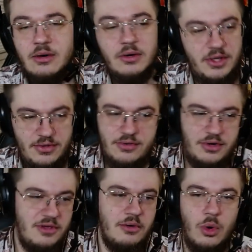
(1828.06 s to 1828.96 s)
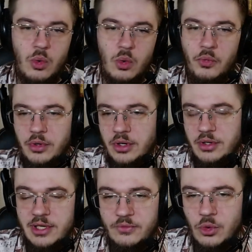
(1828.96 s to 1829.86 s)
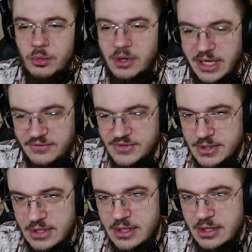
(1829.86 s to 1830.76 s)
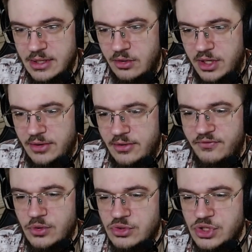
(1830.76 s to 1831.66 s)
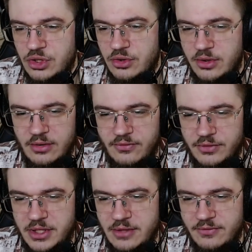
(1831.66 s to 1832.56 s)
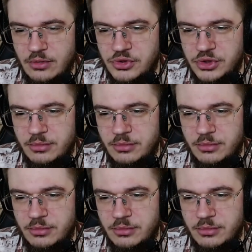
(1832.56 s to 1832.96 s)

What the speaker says: either you go and live normal lives in the future, in the freedom future.